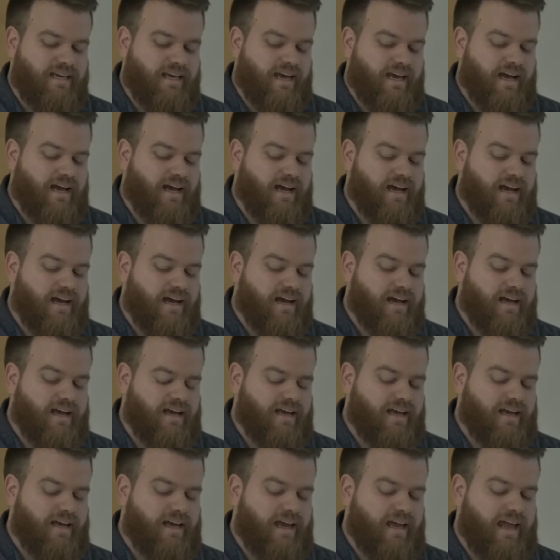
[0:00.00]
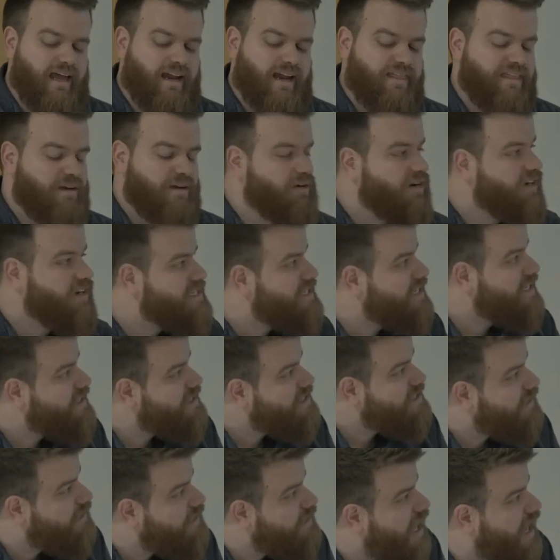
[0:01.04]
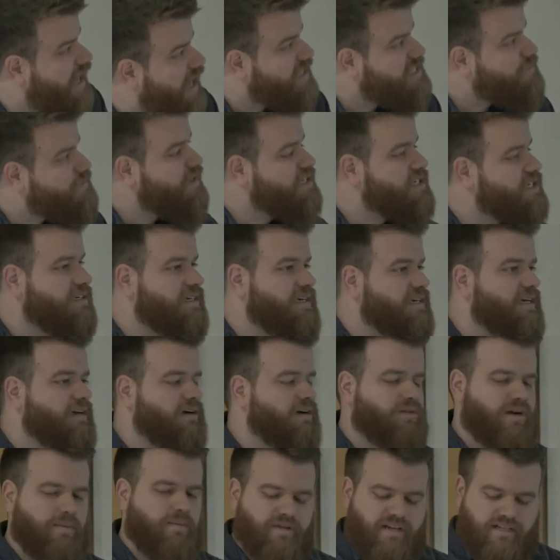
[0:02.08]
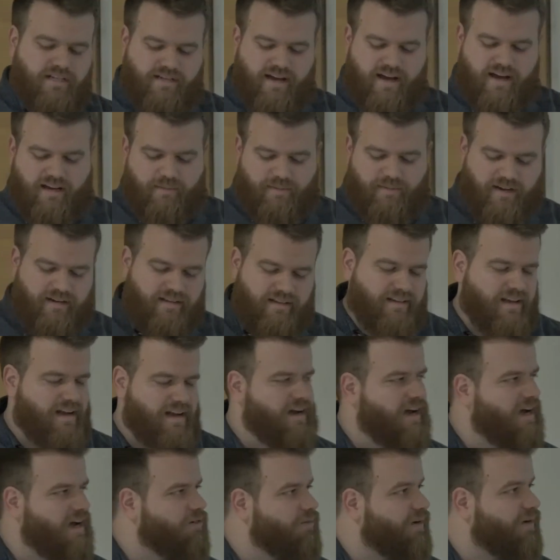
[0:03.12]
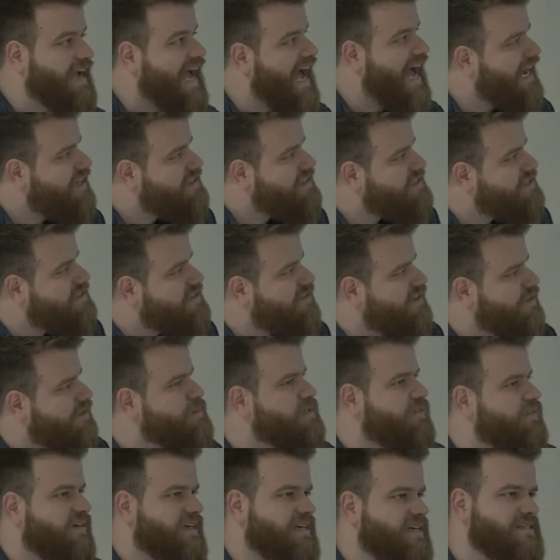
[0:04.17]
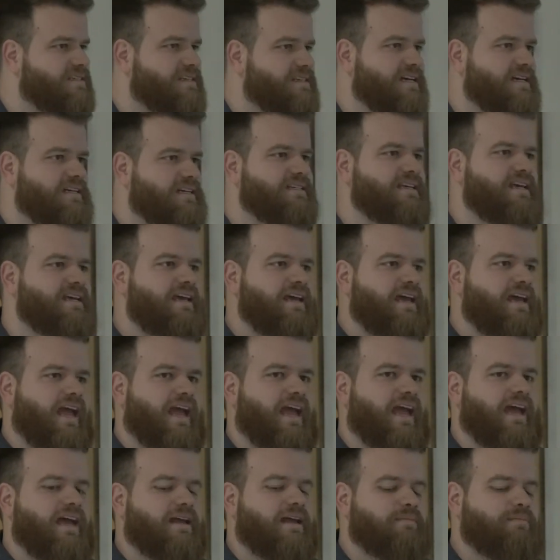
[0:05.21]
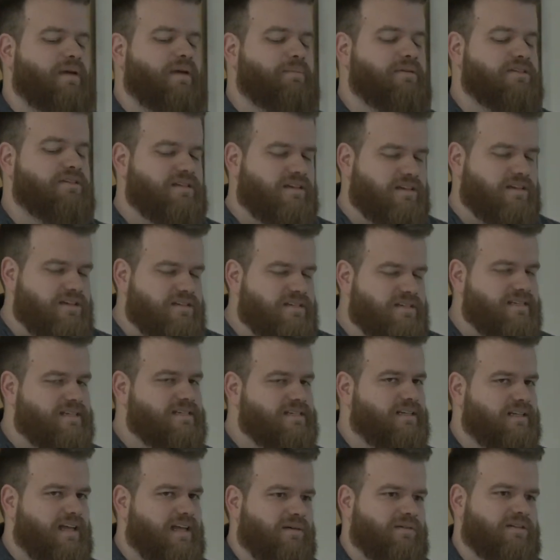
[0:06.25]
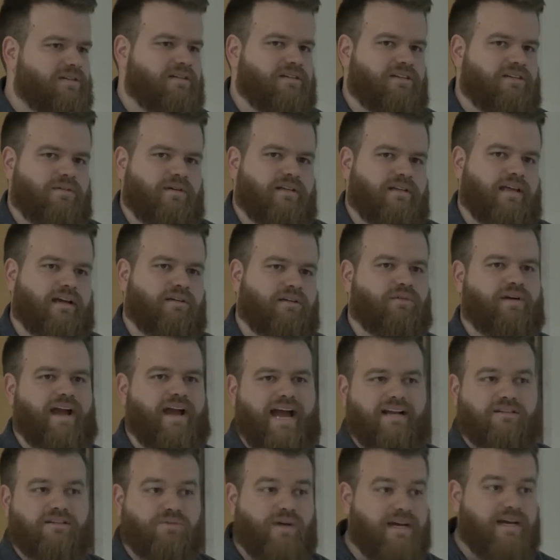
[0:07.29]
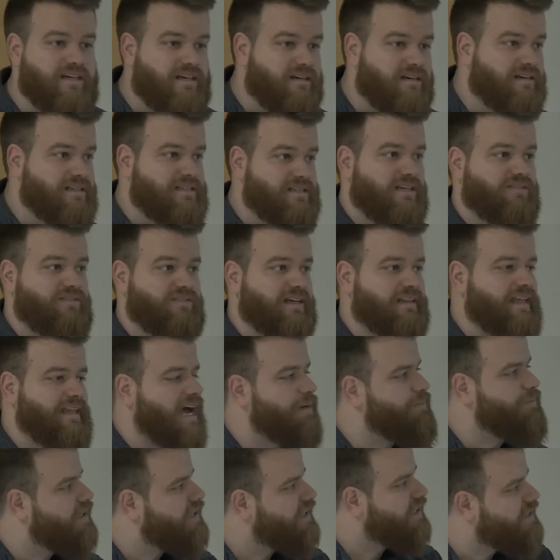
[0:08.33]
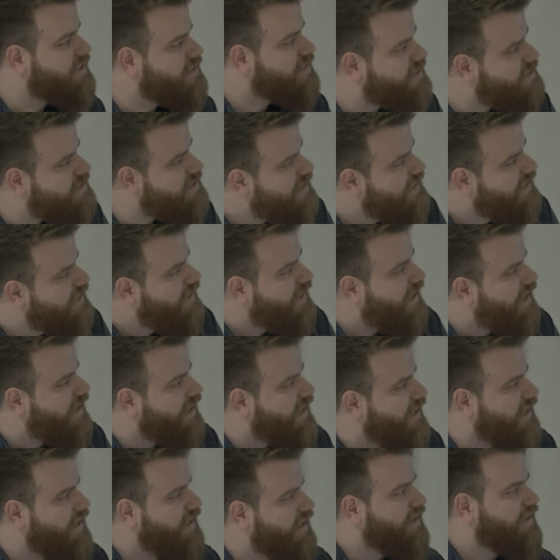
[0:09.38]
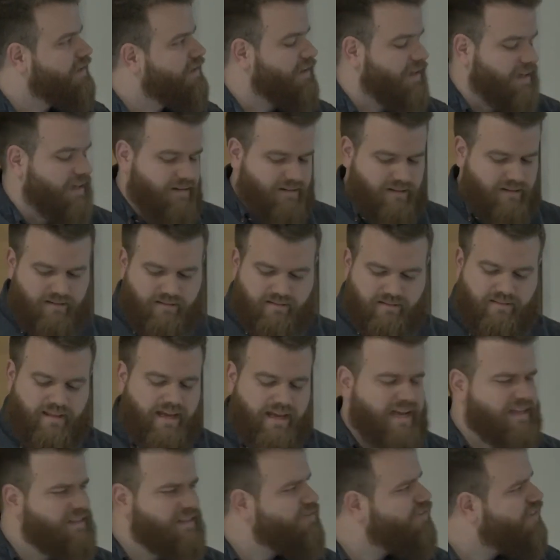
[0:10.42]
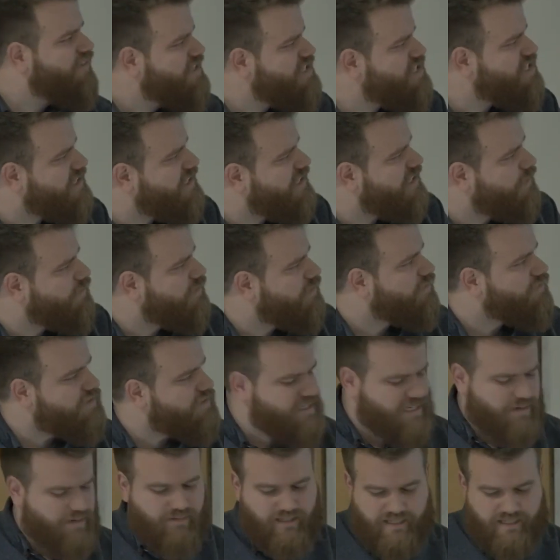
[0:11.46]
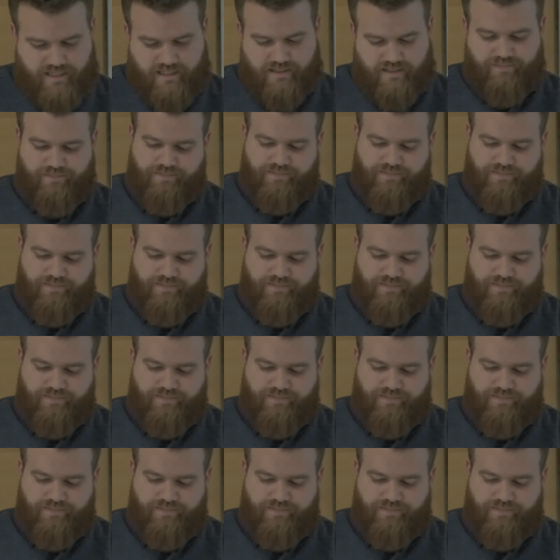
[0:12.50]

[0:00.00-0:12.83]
And I think we're going to see this a lot, especially where I'm going to talk about React in terms of ES6. And people start using this a lot when they're doing like React render and stuff like that because, I don't know, they hate the function keyword for some reason.